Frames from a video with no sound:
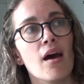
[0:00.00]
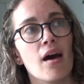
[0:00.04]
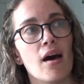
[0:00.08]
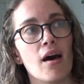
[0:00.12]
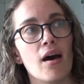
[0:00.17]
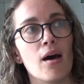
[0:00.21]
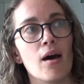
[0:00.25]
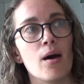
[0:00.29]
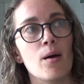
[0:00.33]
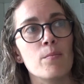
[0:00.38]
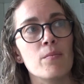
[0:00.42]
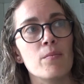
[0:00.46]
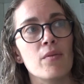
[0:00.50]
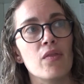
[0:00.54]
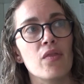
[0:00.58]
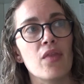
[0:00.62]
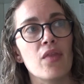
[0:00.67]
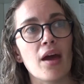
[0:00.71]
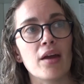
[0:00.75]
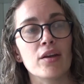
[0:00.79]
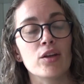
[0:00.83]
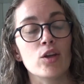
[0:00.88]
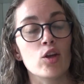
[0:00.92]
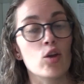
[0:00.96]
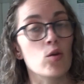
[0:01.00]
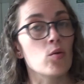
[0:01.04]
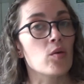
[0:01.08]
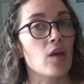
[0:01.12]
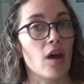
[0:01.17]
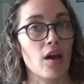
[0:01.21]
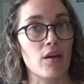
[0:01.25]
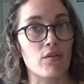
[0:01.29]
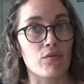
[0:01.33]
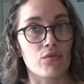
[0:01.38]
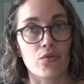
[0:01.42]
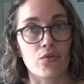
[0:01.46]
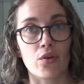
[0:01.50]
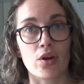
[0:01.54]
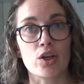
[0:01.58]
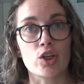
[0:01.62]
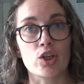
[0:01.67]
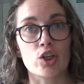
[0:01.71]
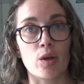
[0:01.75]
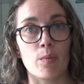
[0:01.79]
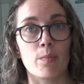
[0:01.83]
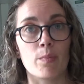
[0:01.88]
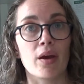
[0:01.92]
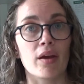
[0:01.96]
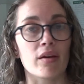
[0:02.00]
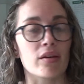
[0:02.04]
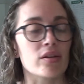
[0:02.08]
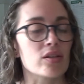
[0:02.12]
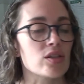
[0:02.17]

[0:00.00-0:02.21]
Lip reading: then you get free shipping.